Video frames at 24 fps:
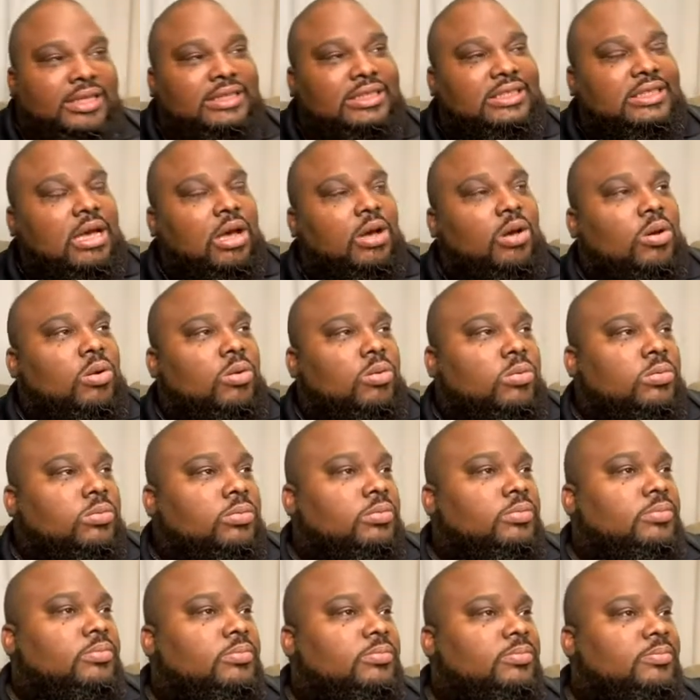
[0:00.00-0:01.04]
So,
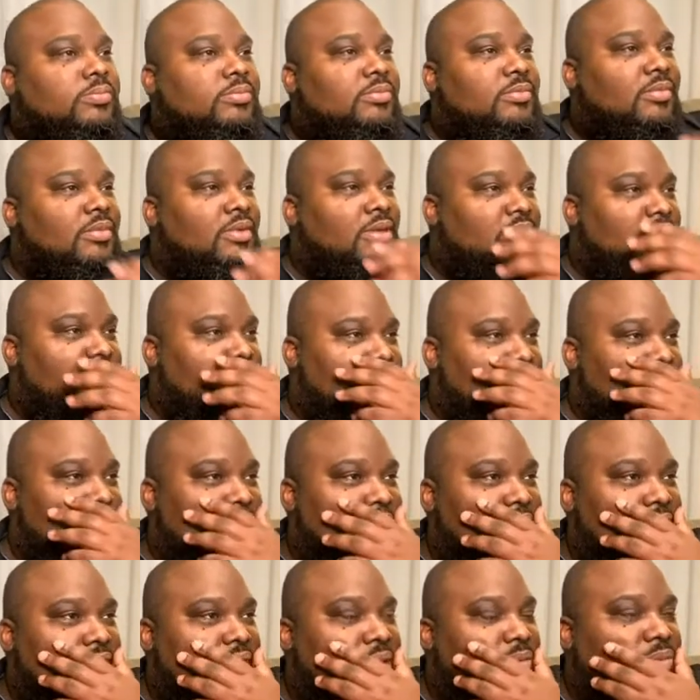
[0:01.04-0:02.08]

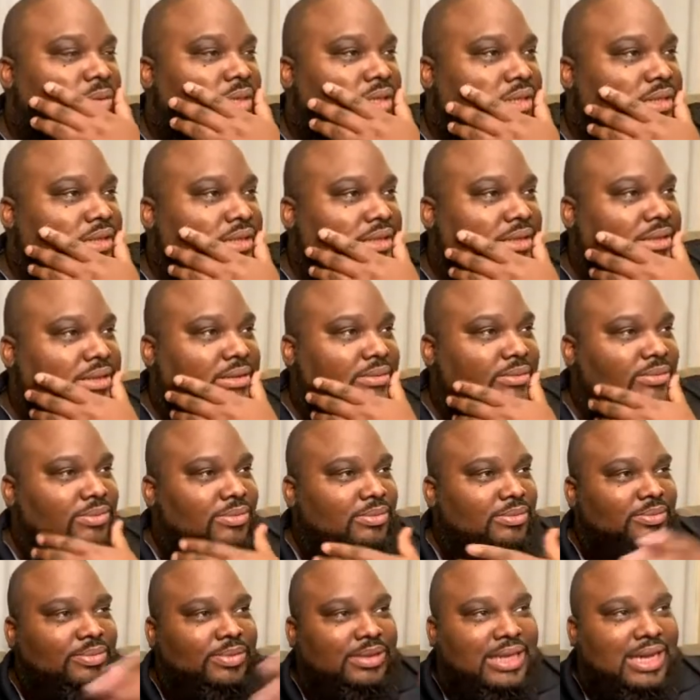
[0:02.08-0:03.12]
I was
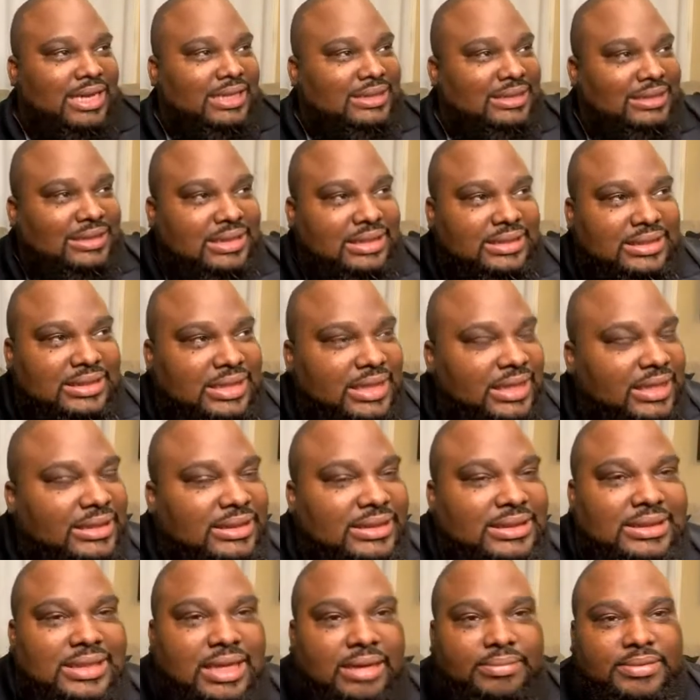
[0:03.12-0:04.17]
16,
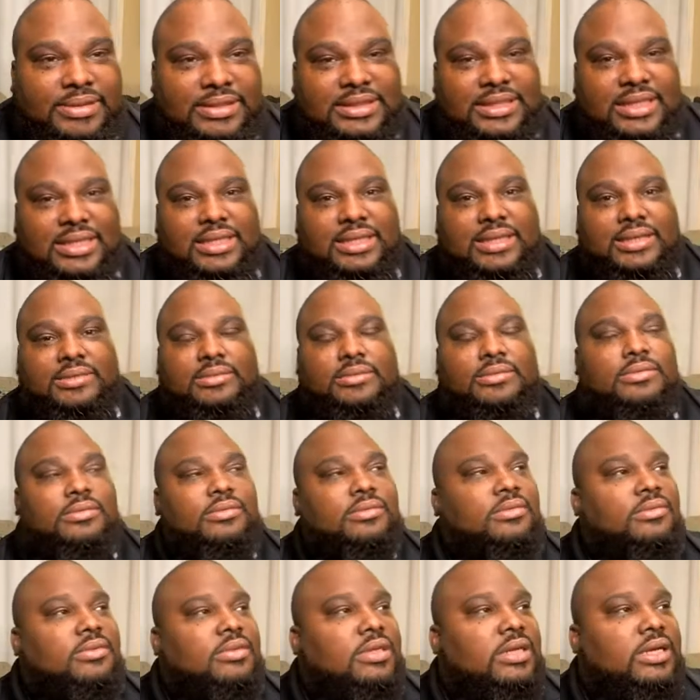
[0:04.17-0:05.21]
17
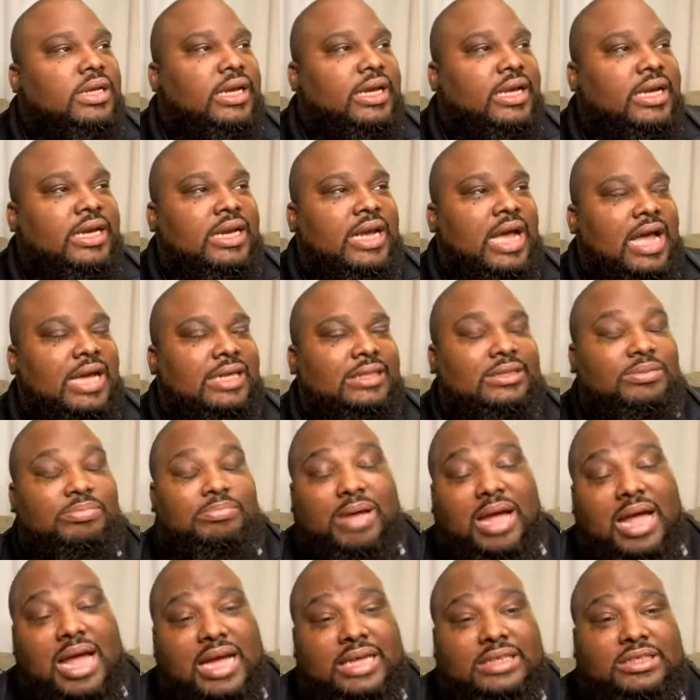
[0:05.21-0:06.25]
in high school.
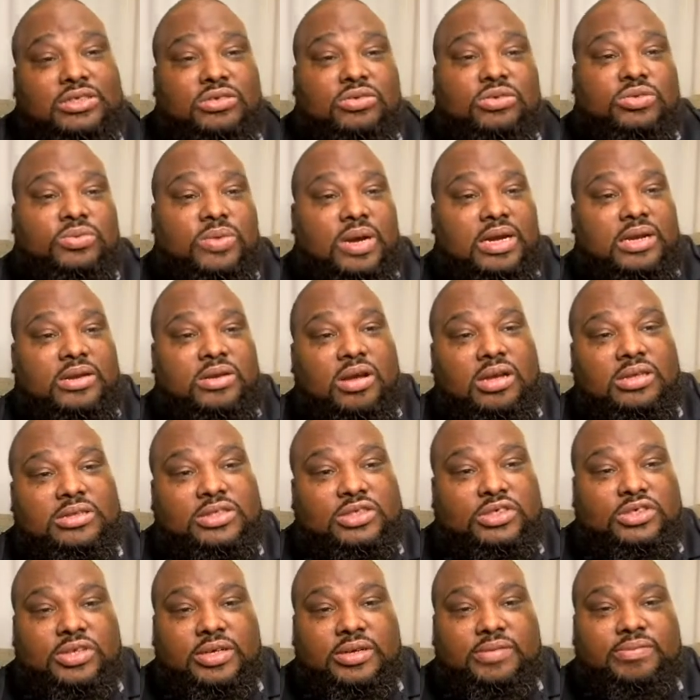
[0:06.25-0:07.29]
My high school was right across the
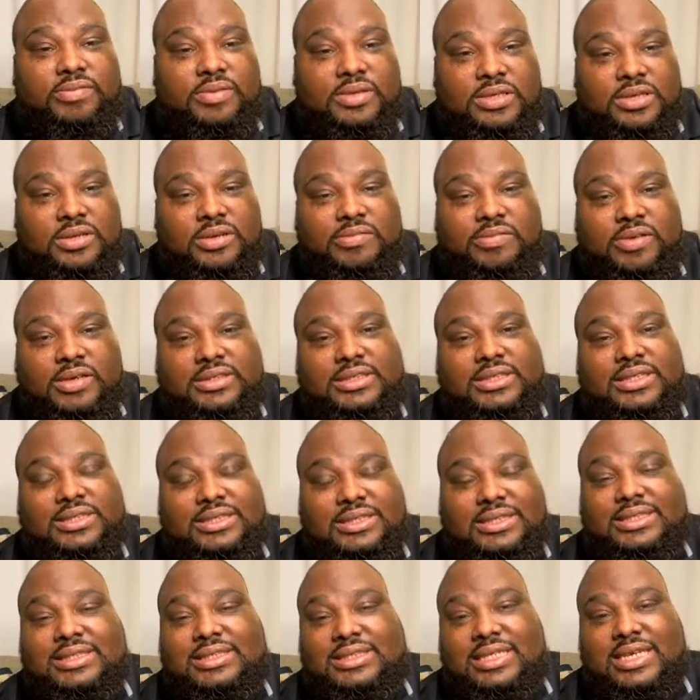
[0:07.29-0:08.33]
street from the University of
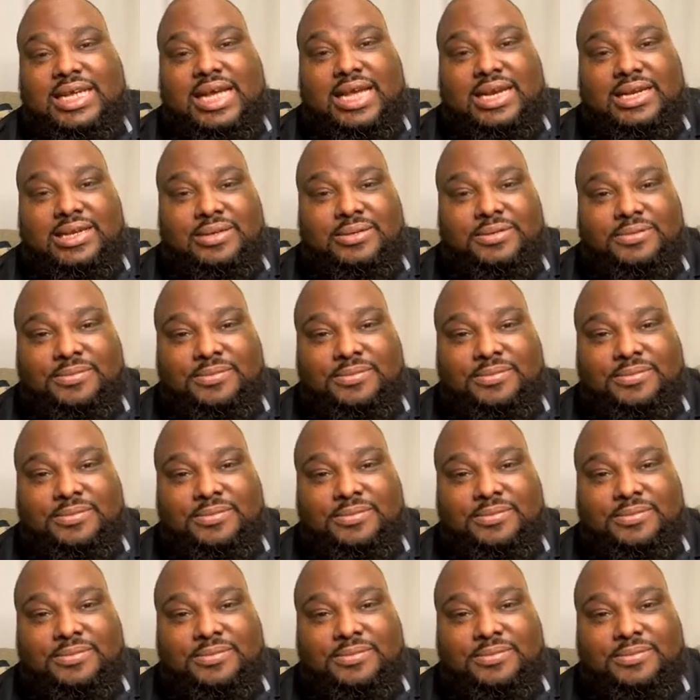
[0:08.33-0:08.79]
Cincinnati.